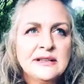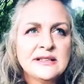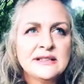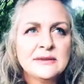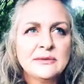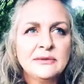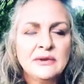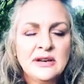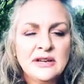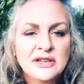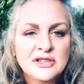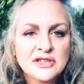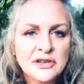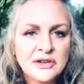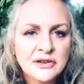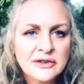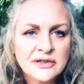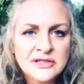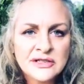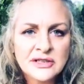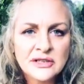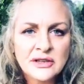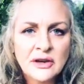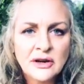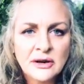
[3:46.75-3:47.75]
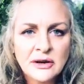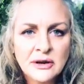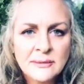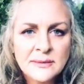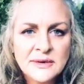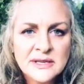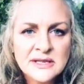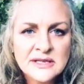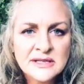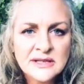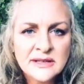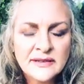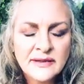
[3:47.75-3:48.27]
and religion are
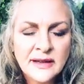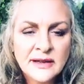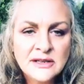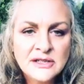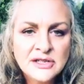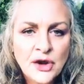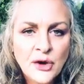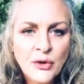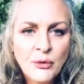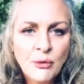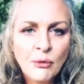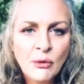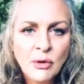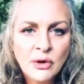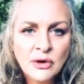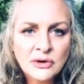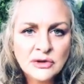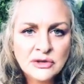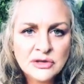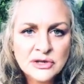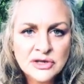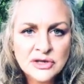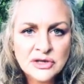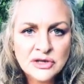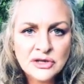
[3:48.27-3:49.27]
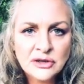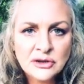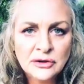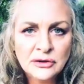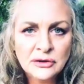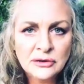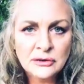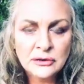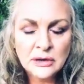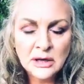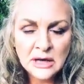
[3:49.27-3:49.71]
synonymous, and they don't want to